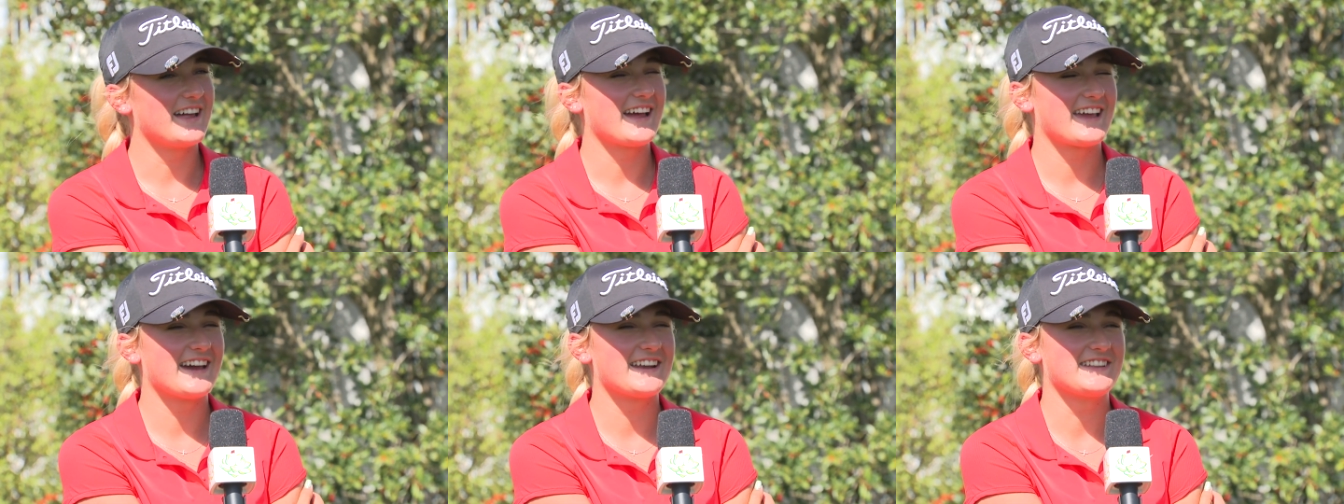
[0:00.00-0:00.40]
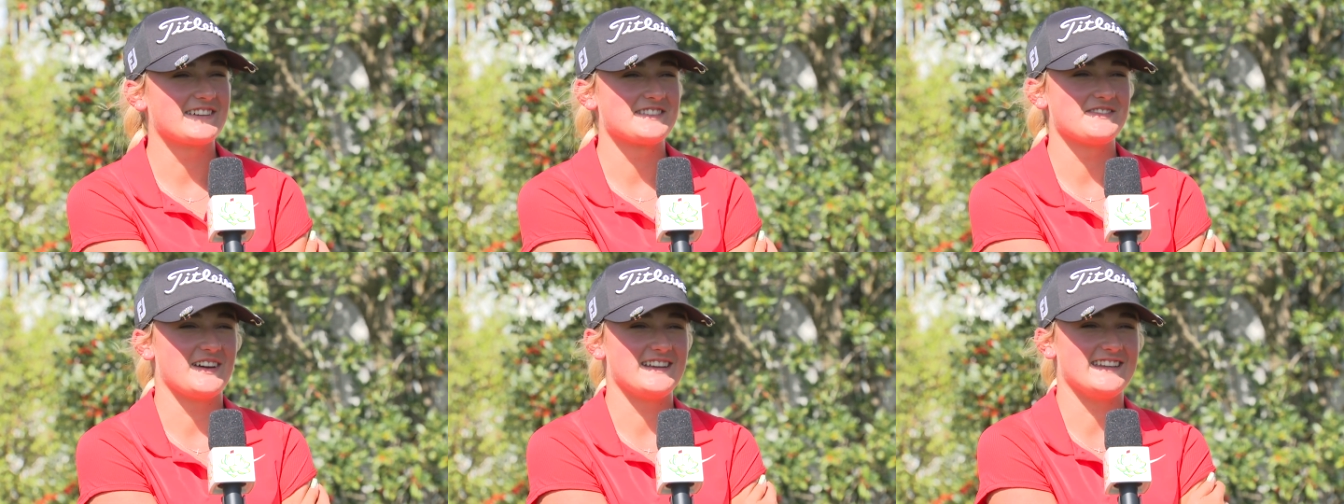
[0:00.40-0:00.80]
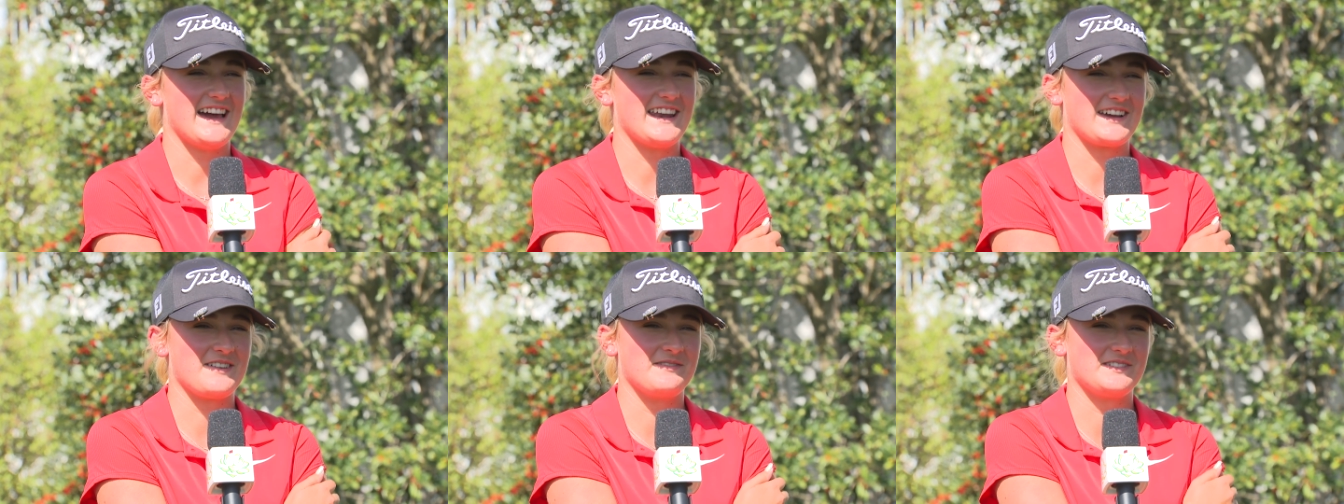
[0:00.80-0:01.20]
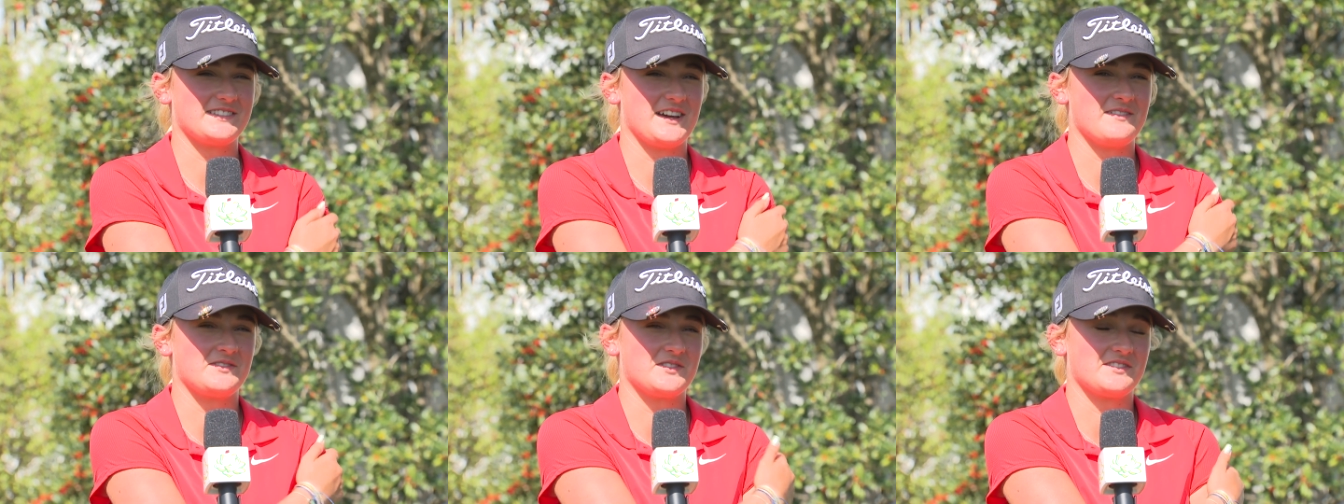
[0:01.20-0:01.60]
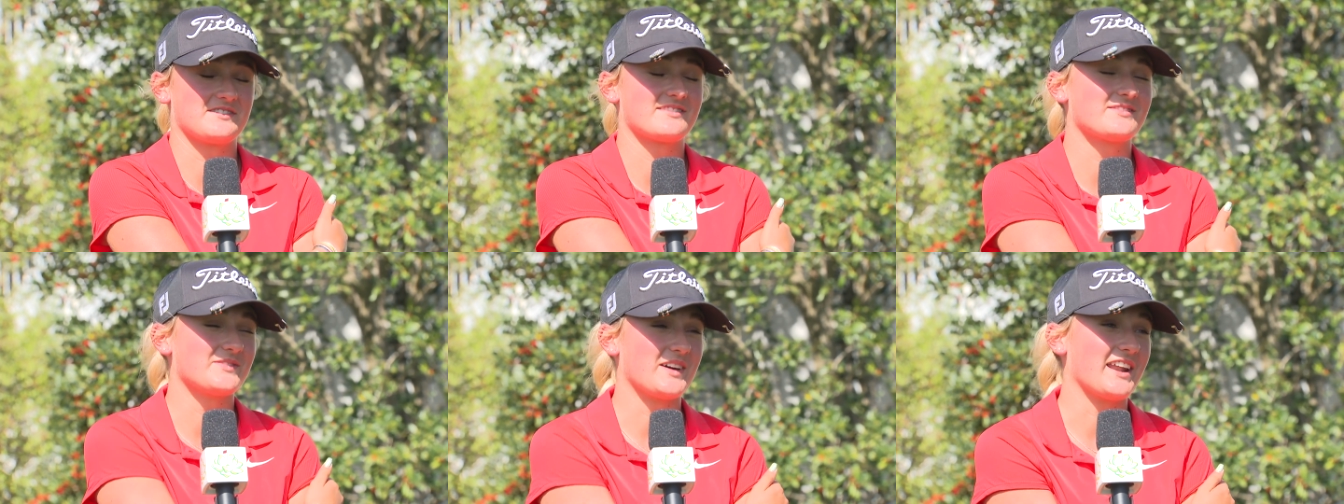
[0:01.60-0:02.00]
I kind of looked at my dad a couple times when,
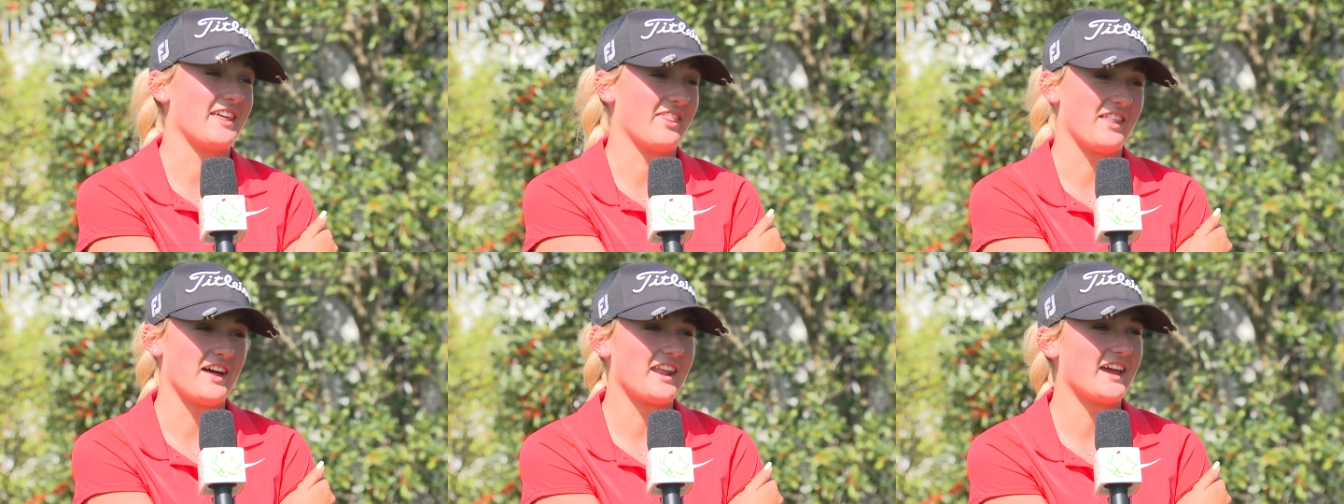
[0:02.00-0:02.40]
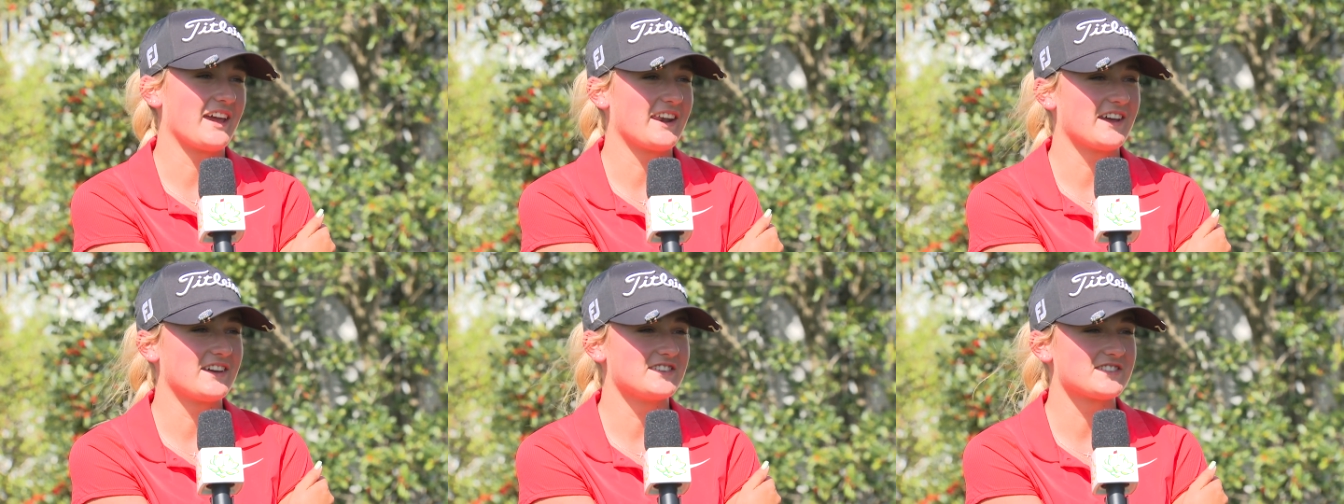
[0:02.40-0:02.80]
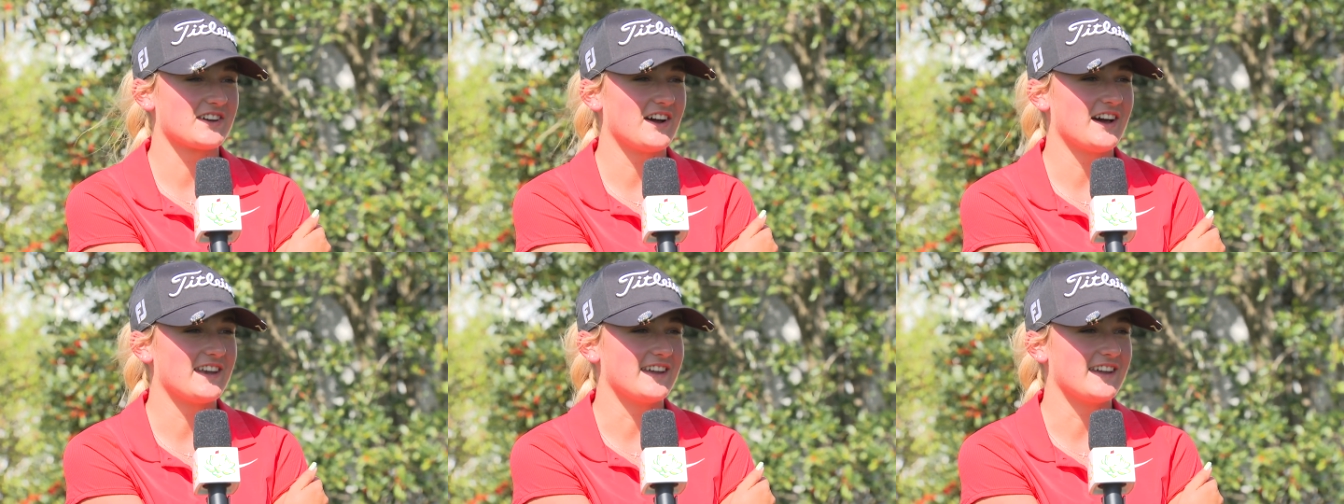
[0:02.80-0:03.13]
when, I thought I hit a good shot,